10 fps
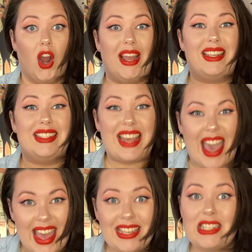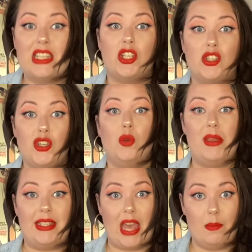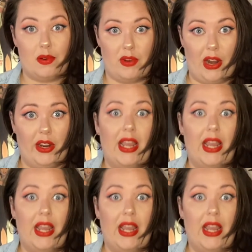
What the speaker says: intended to be temporary.